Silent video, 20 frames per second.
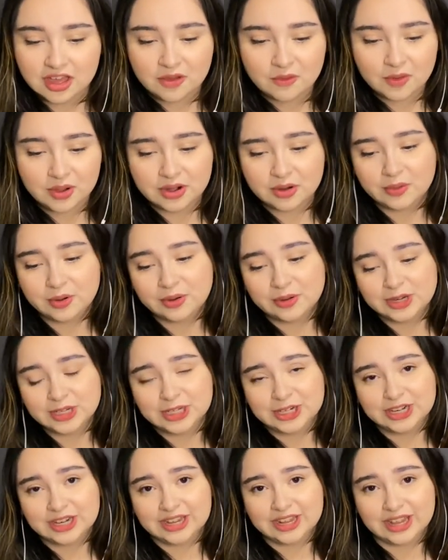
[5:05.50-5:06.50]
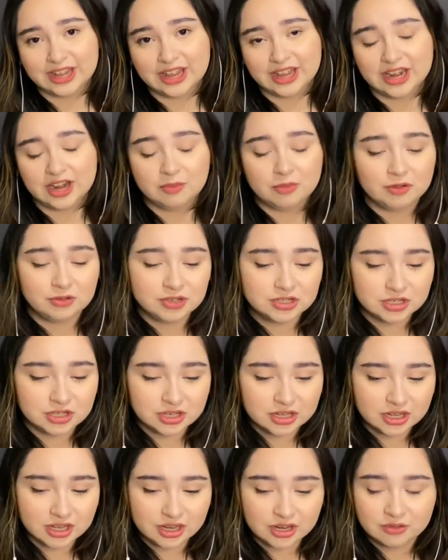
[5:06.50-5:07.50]
Why do I want to watch it again? I'm gonna watch it
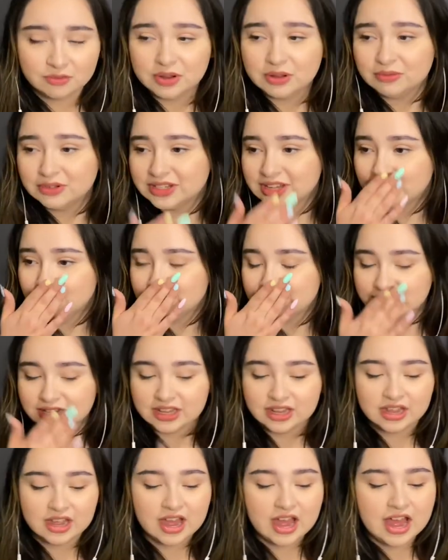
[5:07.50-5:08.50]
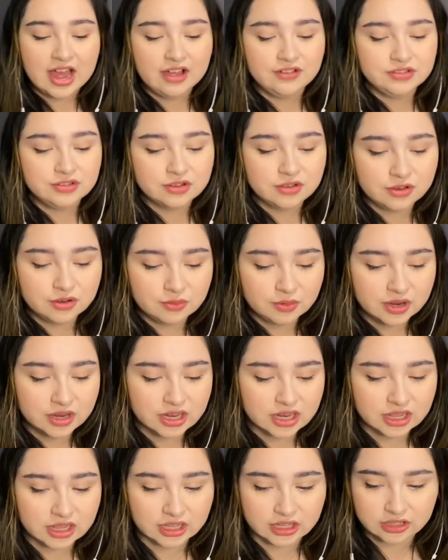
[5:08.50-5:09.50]
again. Wait, what time is it? I have to go to
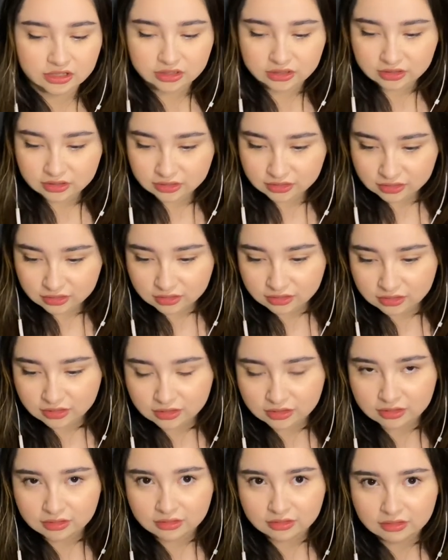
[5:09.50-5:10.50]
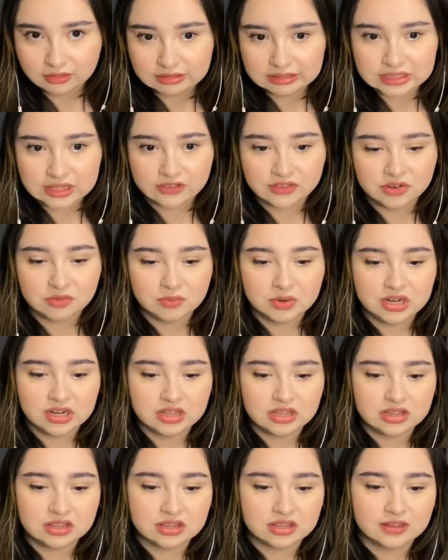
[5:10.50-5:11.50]
work in like 7
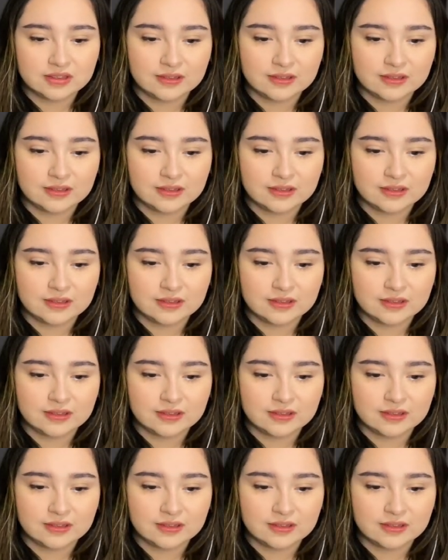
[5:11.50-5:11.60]
minutes.